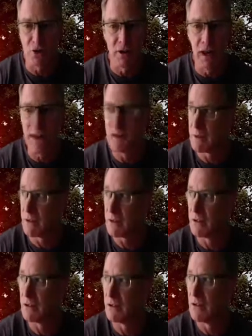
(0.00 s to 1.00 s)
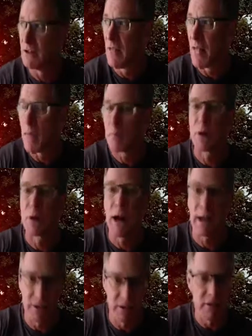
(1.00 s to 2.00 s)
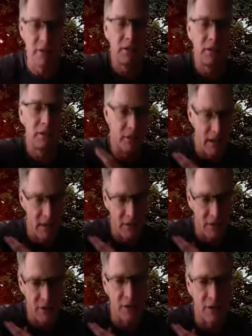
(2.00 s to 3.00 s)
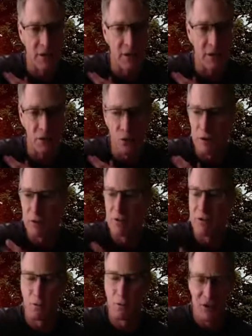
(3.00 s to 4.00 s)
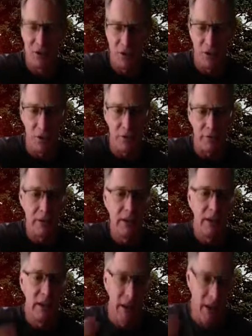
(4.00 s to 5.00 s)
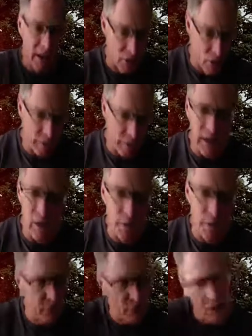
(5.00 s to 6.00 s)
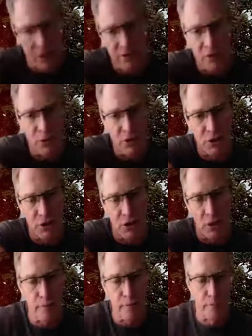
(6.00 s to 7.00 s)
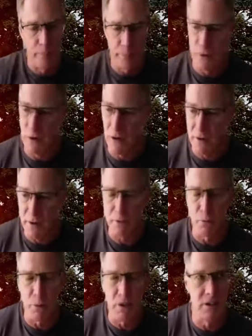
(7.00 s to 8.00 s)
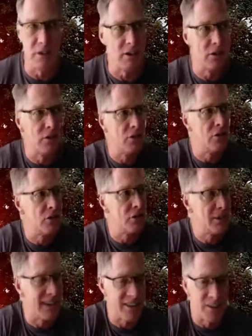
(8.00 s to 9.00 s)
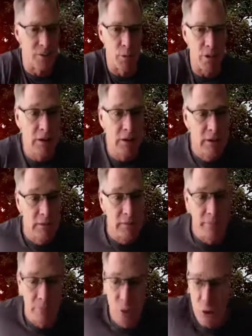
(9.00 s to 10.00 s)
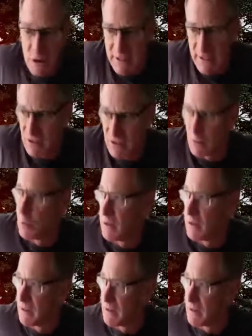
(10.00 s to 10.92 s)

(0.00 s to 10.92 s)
anybody could practice the anterior deltoid, switching it off and going that way. If you can't switch it off, there are other means that you could test them with. You could test them with